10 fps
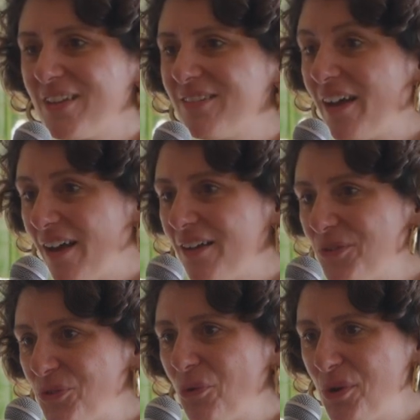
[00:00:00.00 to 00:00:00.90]

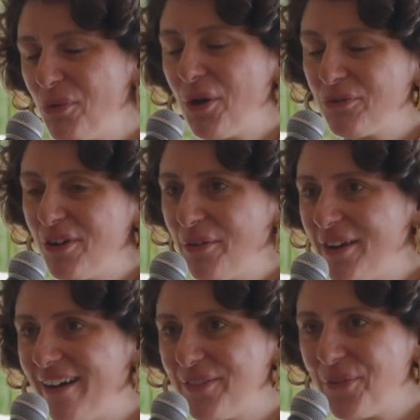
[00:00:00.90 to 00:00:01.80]
we work
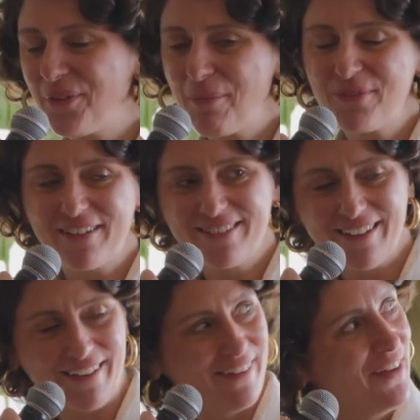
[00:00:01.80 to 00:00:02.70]
very hard on them that
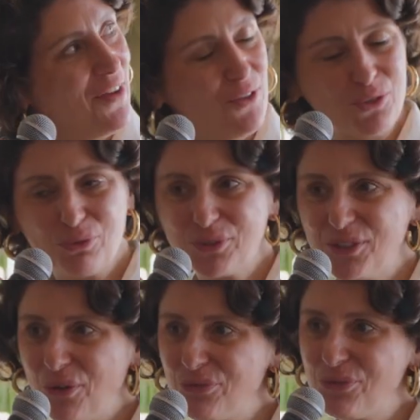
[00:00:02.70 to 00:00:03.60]
they're strong
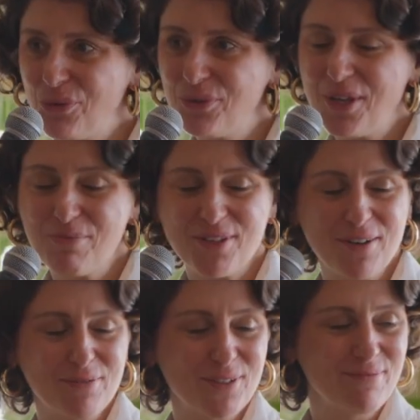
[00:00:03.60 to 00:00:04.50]
enough to hold
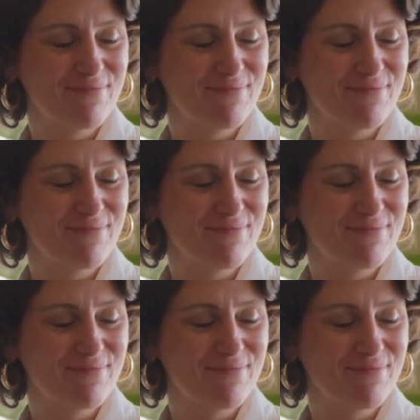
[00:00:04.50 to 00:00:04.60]
themselves.